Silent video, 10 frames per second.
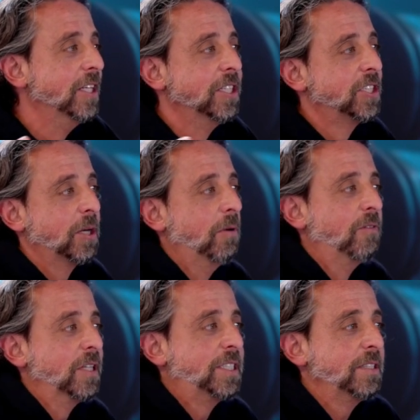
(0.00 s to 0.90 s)
some of
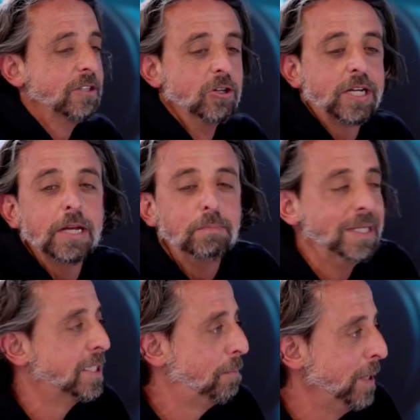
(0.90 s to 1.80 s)
us look at a
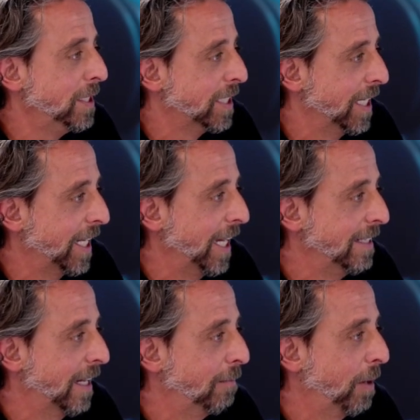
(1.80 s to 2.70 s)
piece of pizza and gain
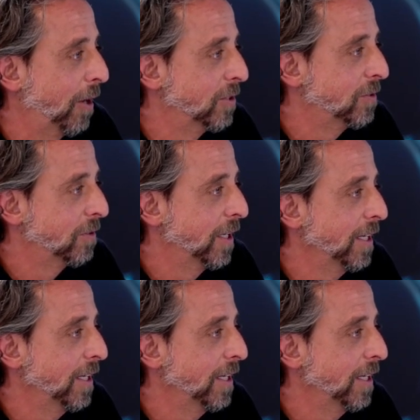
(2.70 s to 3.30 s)
10 pounds, right?